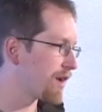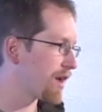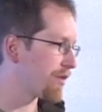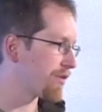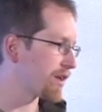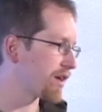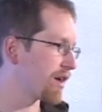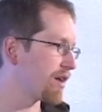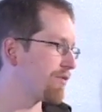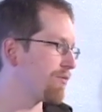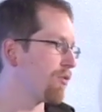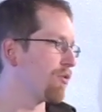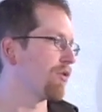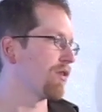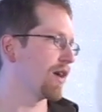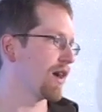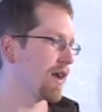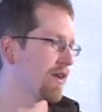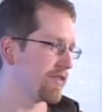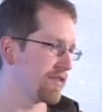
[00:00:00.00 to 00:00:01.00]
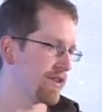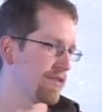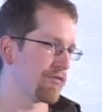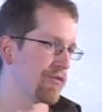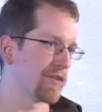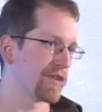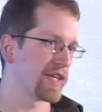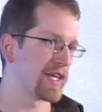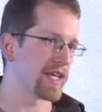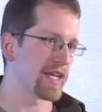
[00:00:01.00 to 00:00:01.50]
and how they kind of organize
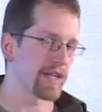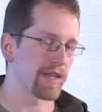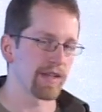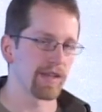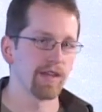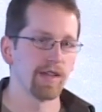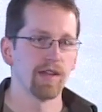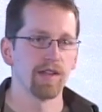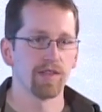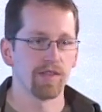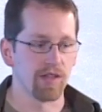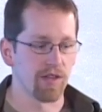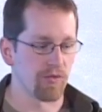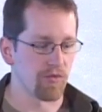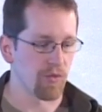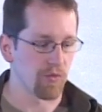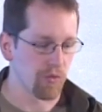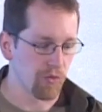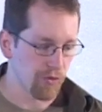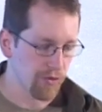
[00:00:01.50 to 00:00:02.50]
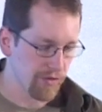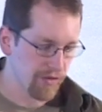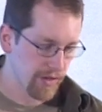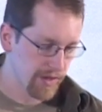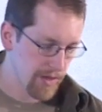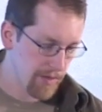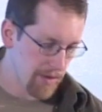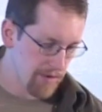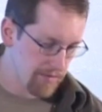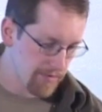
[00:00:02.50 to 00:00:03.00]
differently and the different rules that
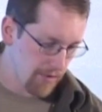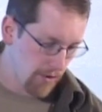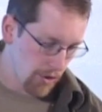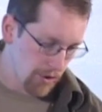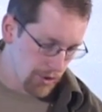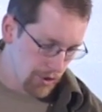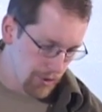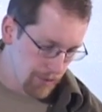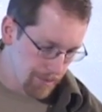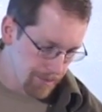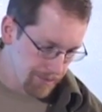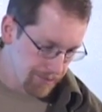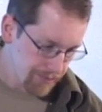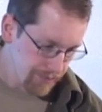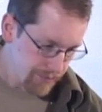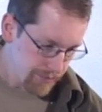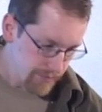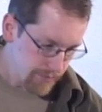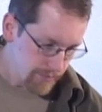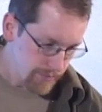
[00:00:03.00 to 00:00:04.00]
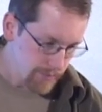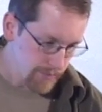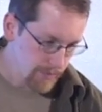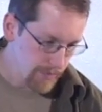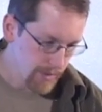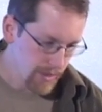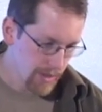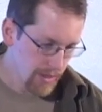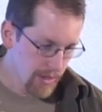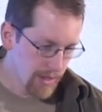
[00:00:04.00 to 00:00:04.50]
they might follow.
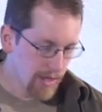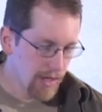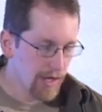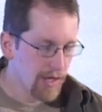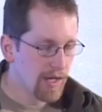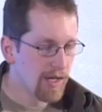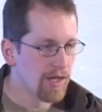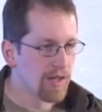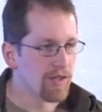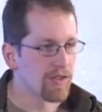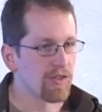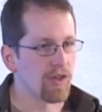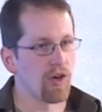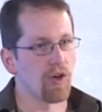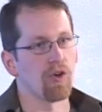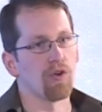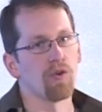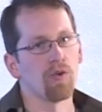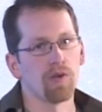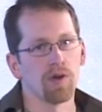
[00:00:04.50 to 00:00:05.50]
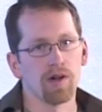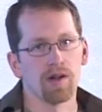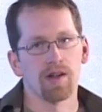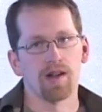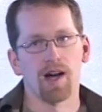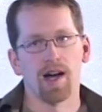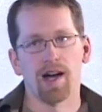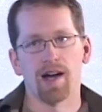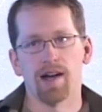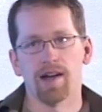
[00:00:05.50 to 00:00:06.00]
So
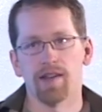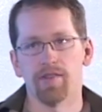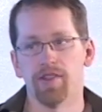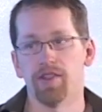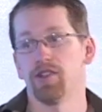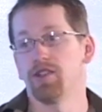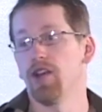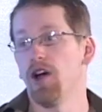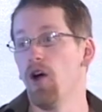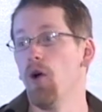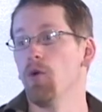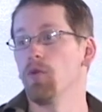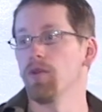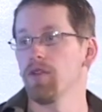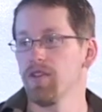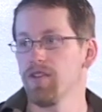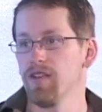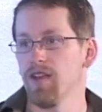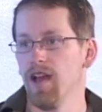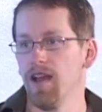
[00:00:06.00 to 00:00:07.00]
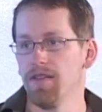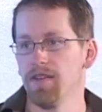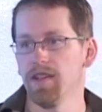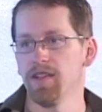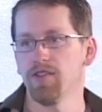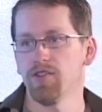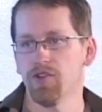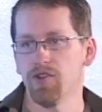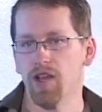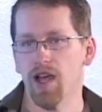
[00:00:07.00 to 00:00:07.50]
the don'ts. And
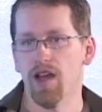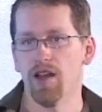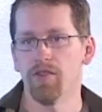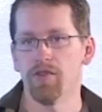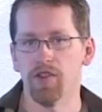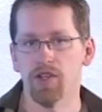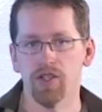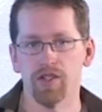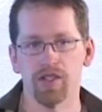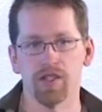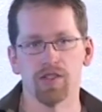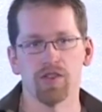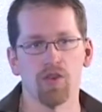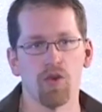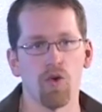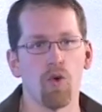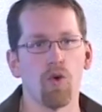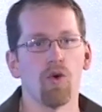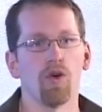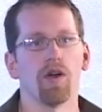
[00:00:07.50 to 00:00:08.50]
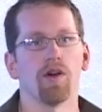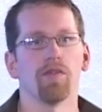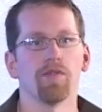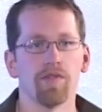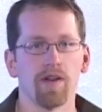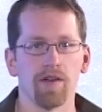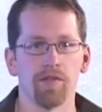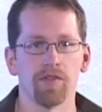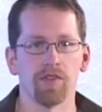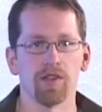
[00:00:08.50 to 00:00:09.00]
these are kind of the core
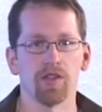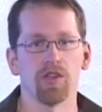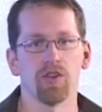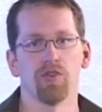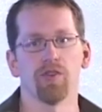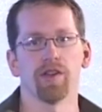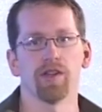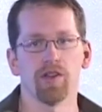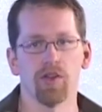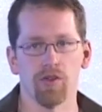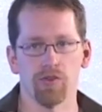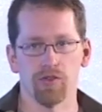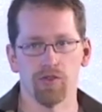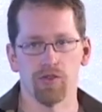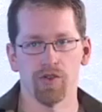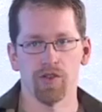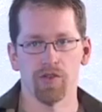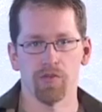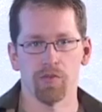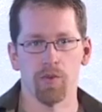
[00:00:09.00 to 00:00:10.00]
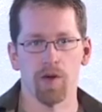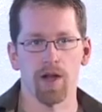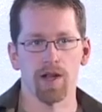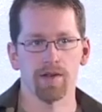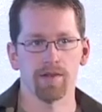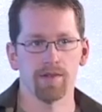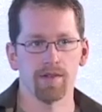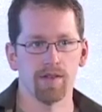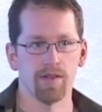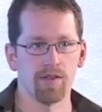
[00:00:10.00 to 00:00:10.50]
of security culture is
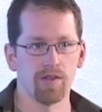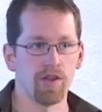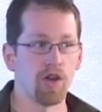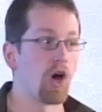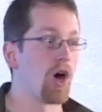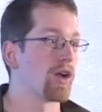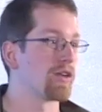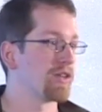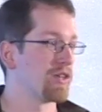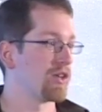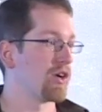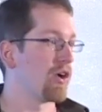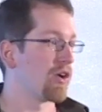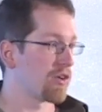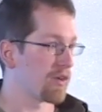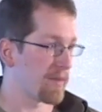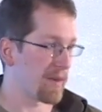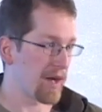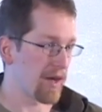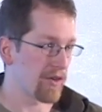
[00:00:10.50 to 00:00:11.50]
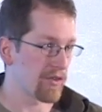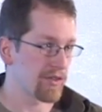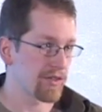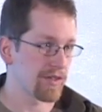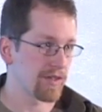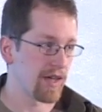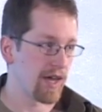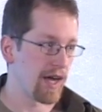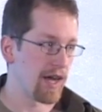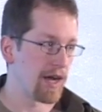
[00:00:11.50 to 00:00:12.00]
what not to talk about.
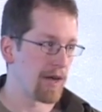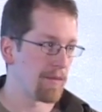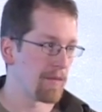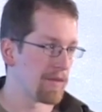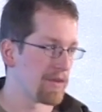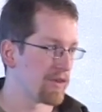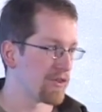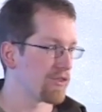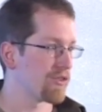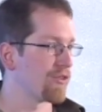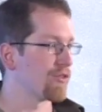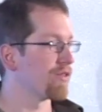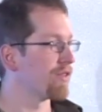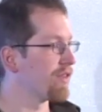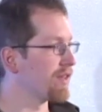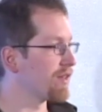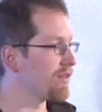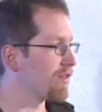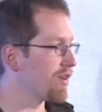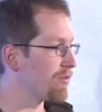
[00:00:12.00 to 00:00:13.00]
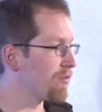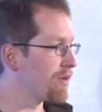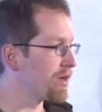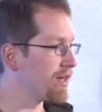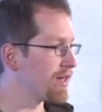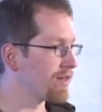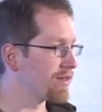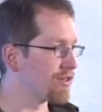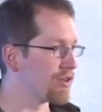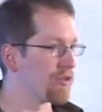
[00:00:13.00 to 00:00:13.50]
And there are certain things that
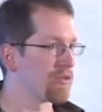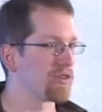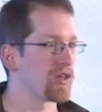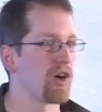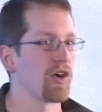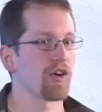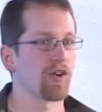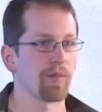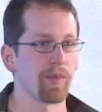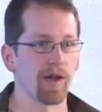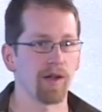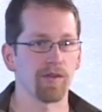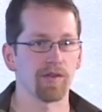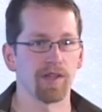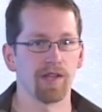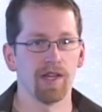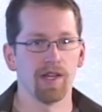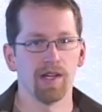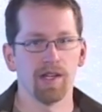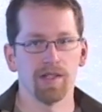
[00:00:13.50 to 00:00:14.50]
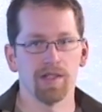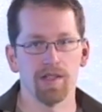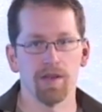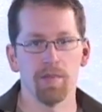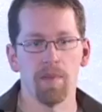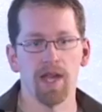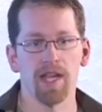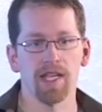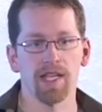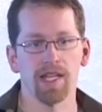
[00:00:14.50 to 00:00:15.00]
we don't talk about to
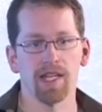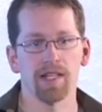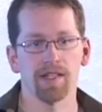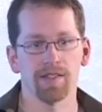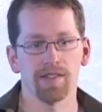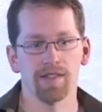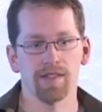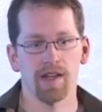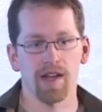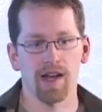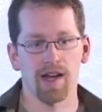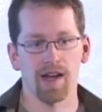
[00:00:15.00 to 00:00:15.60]
make it